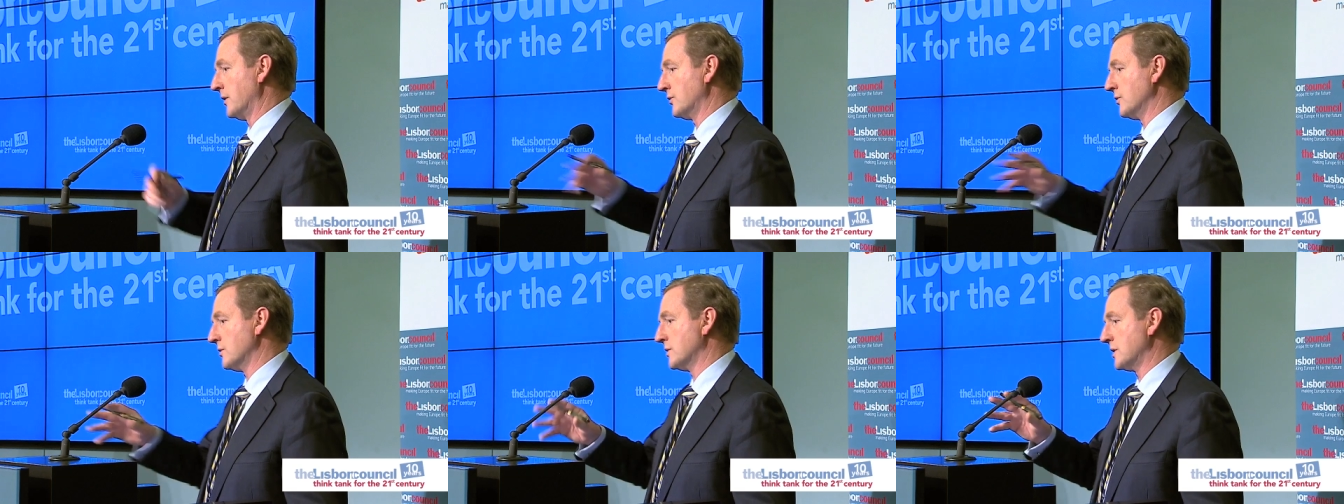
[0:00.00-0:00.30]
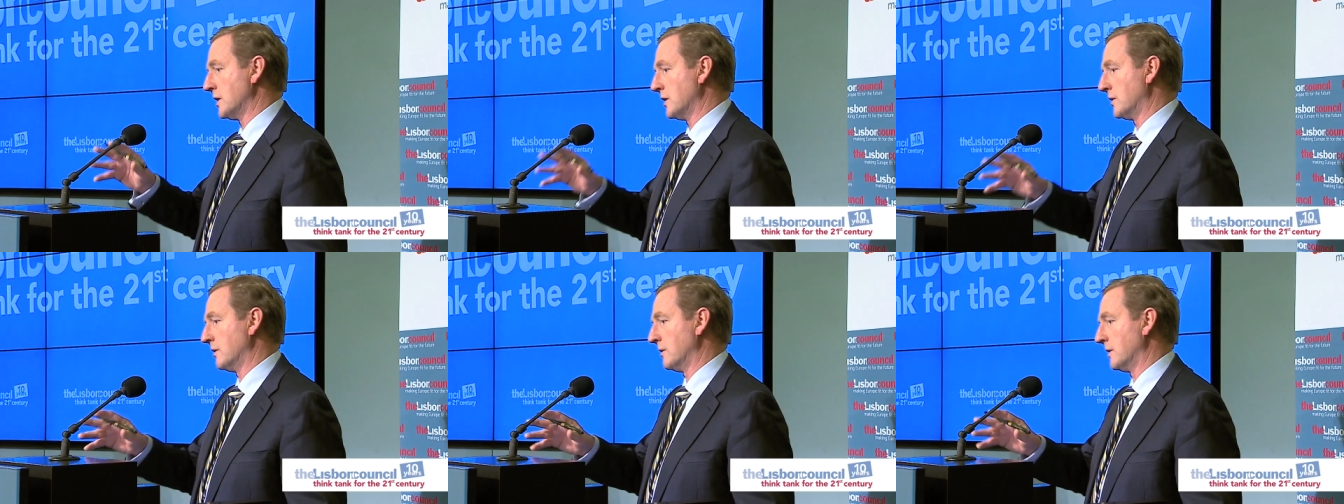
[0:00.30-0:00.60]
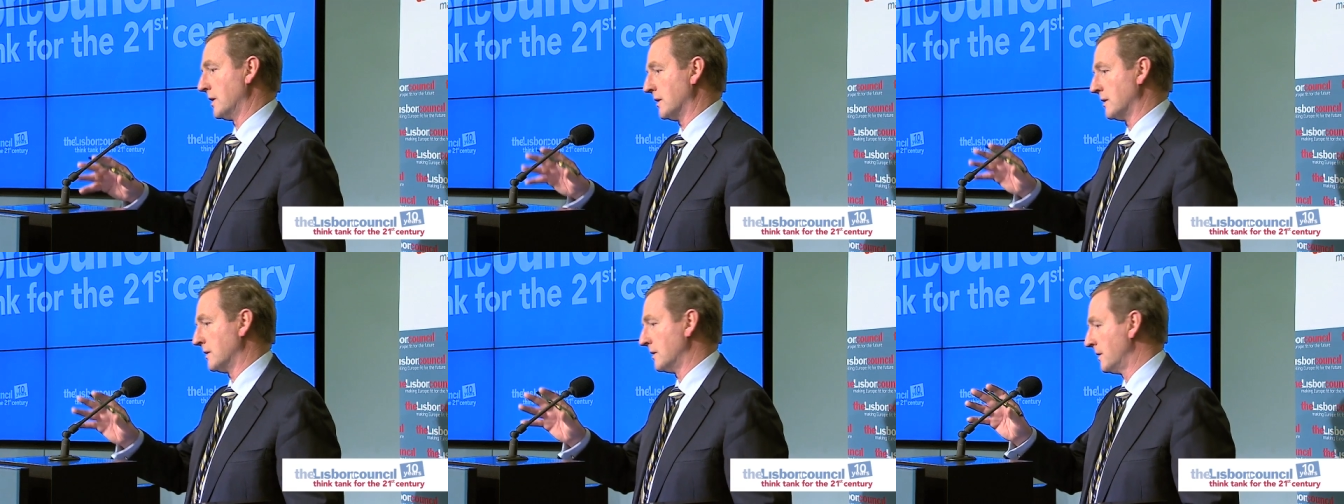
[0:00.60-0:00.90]
I should say to you
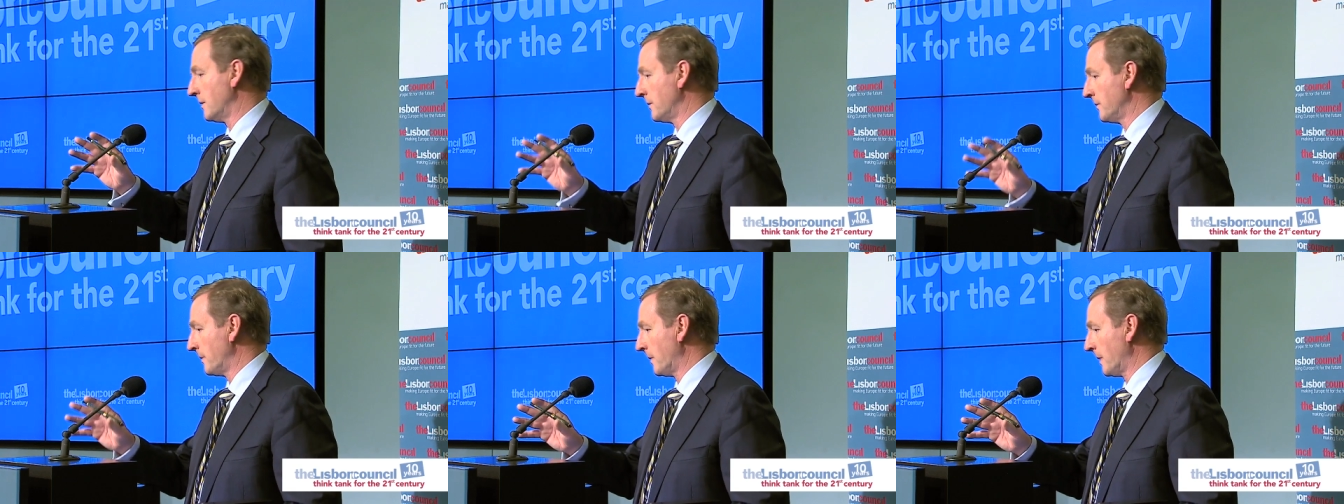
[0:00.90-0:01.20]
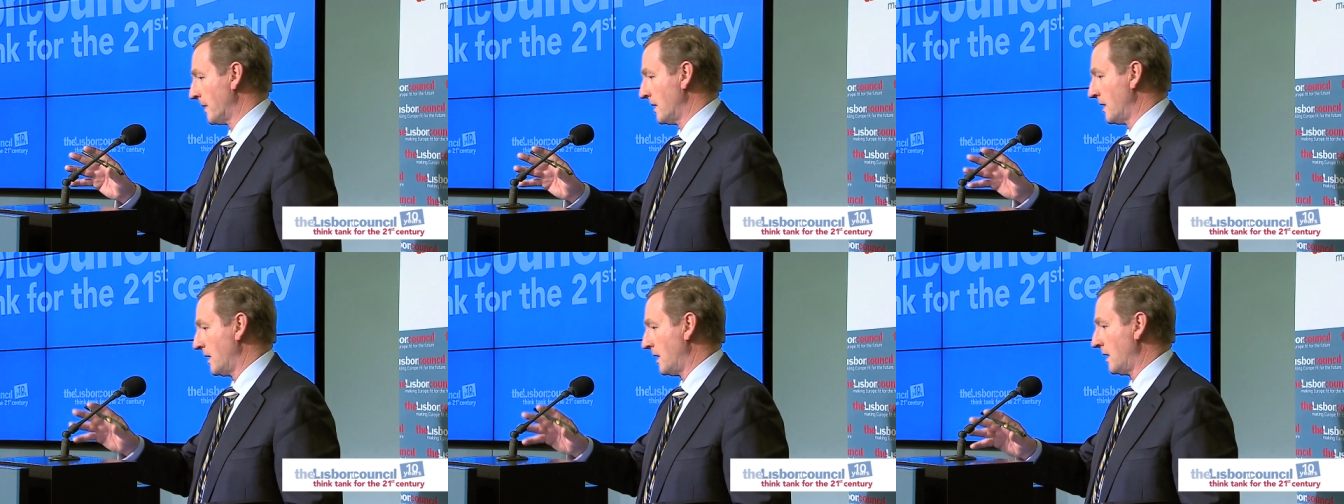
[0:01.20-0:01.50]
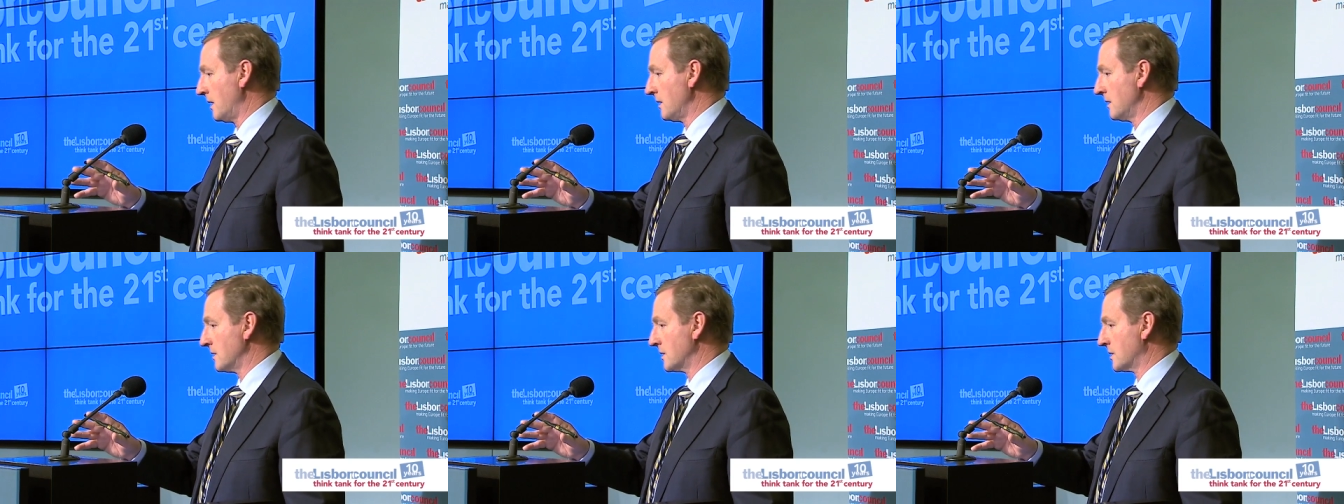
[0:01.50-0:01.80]
that
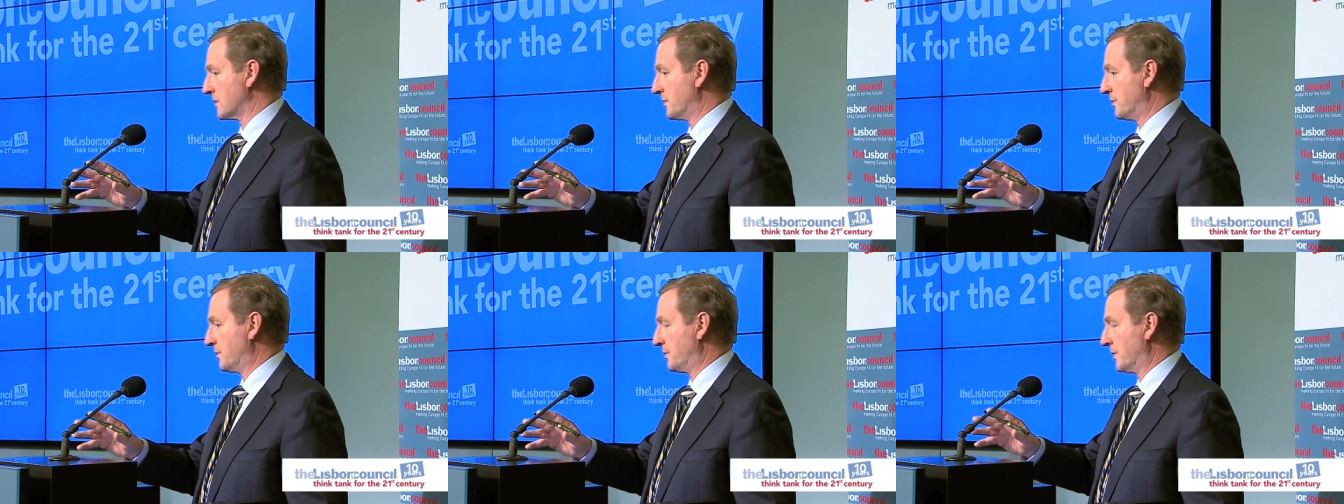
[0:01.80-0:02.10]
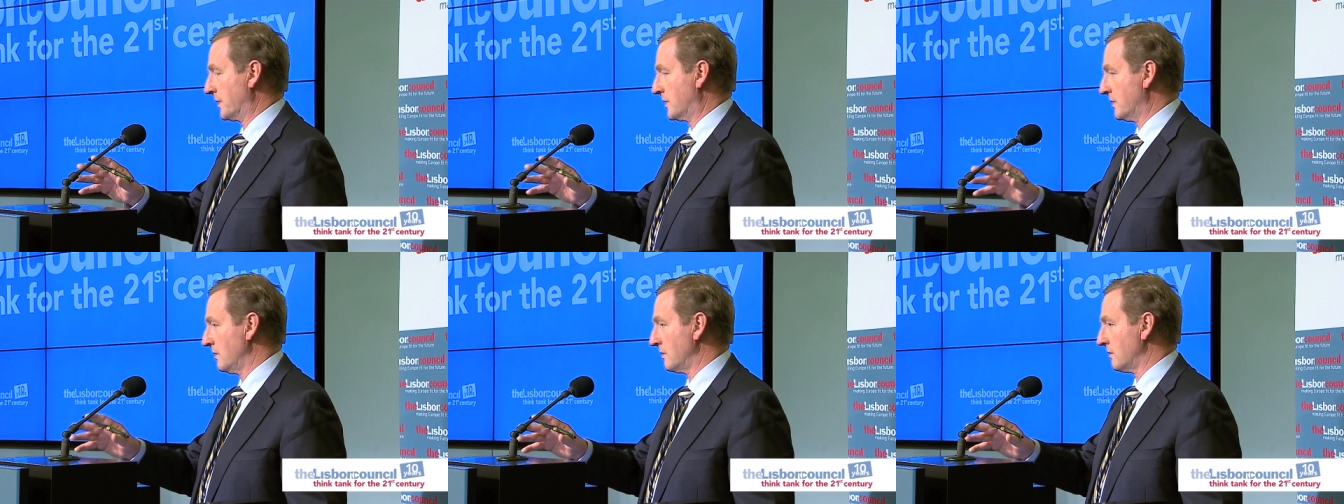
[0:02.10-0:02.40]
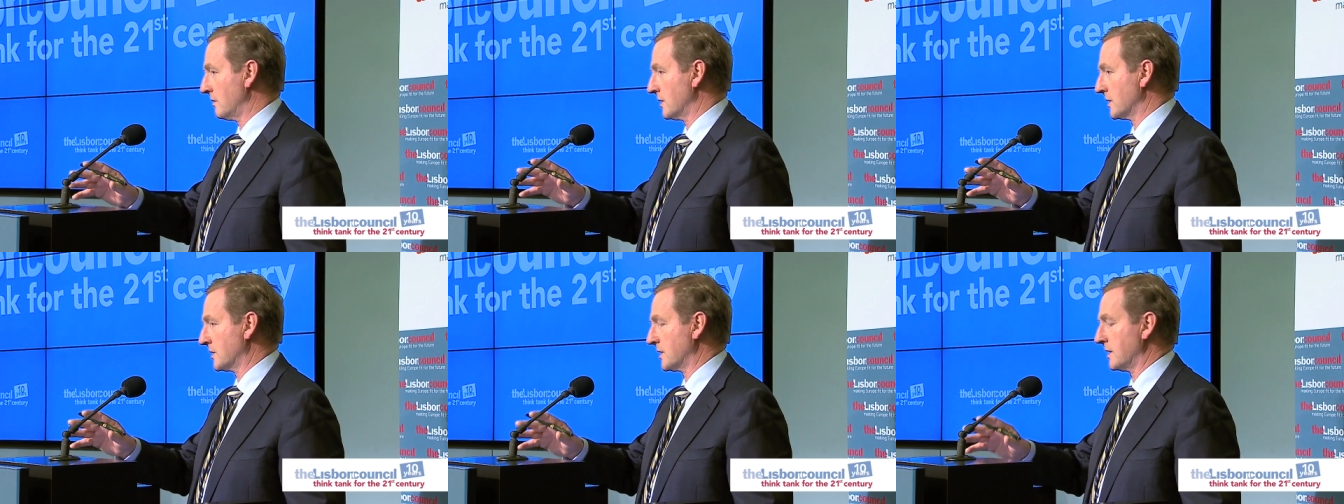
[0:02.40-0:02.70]
Ireland's
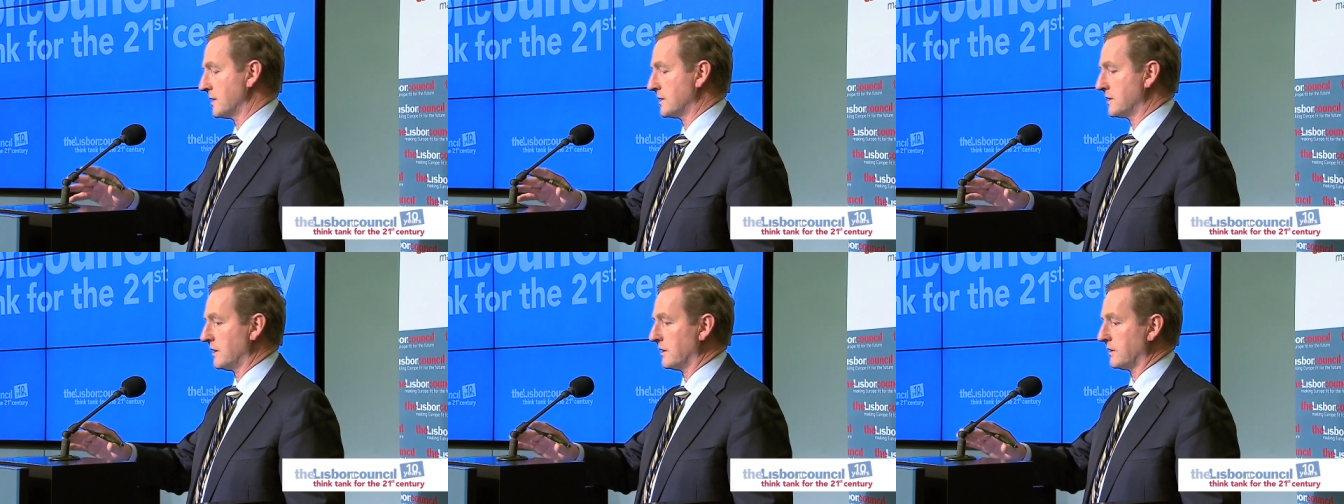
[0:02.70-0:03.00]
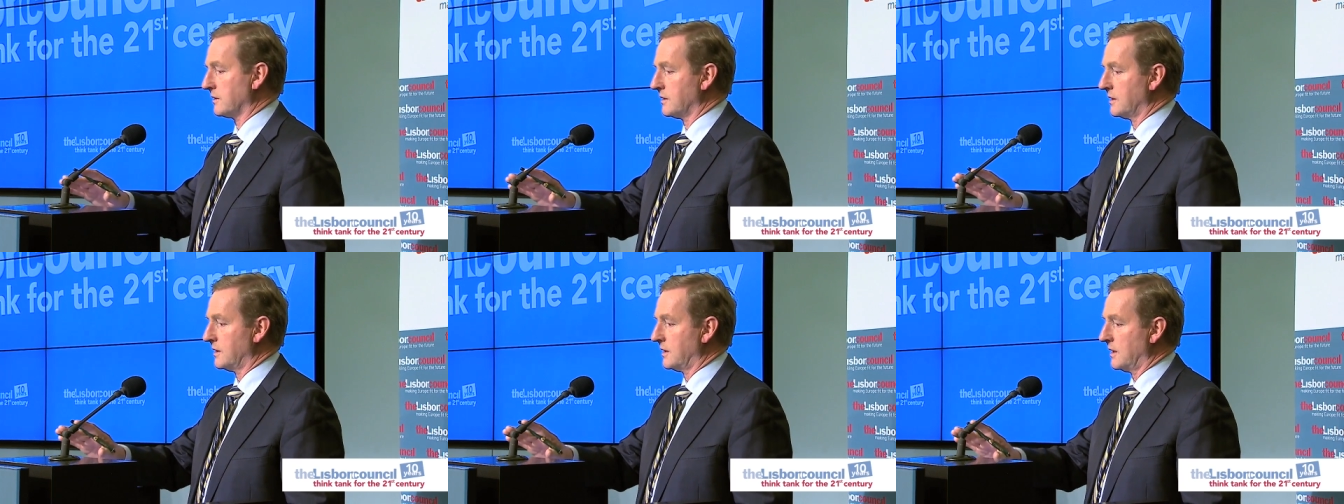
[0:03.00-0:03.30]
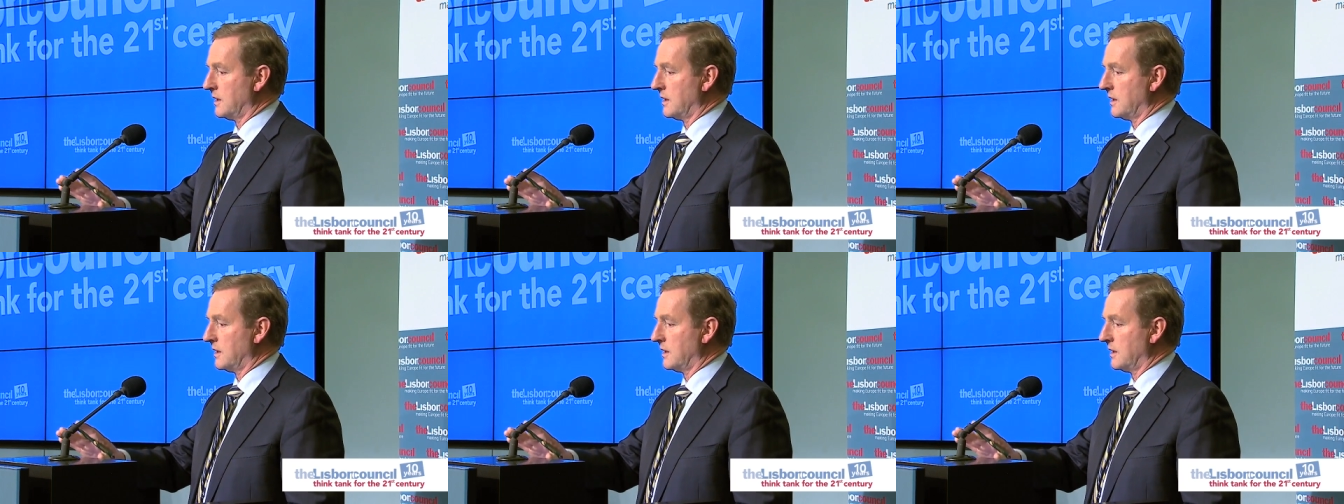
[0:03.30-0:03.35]
peculiar in the sense that